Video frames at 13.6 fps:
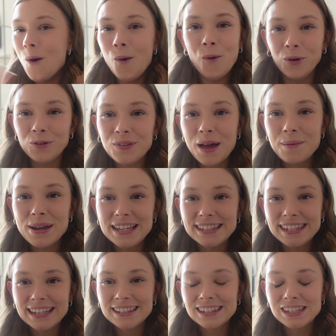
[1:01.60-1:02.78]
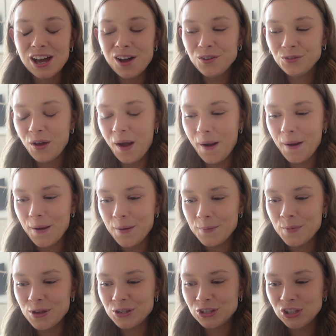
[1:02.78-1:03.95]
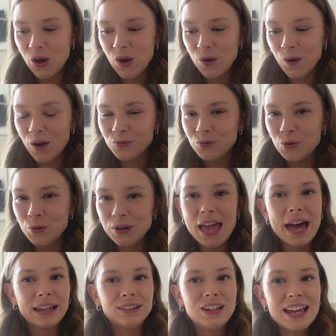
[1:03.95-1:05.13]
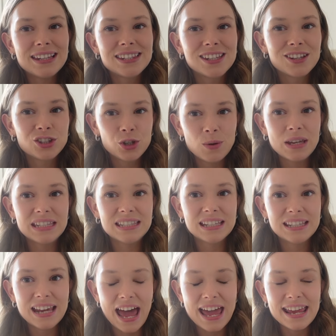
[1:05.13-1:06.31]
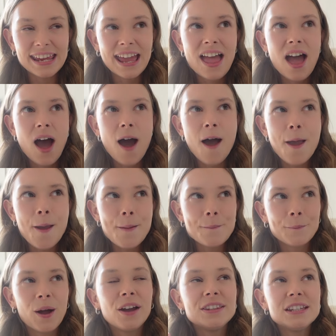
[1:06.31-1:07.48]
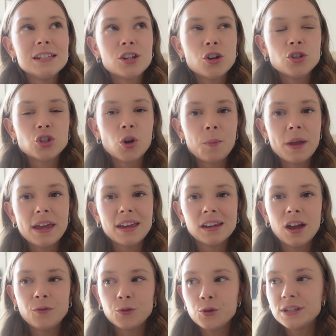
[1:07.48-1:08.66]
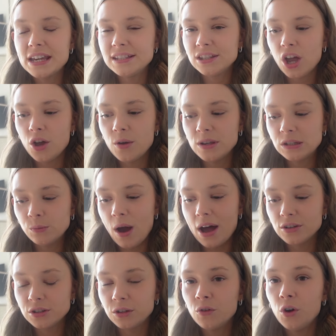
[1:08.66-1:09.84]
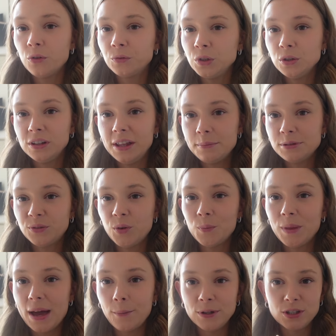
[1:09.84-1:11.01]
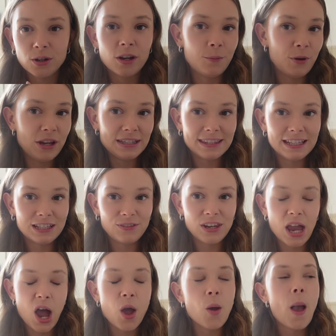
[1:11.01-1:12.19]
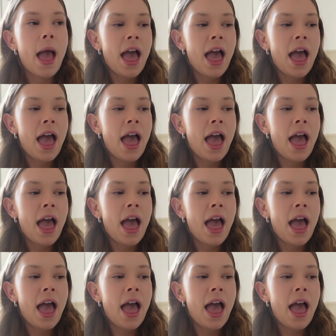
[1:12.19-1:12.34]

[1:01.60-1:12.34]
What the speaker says: all of that amazing stuff. So I thought, yeah, let's do it today. I did go shopping a few days ago as well, so I've got a few clips from that which I'm going to put into this video,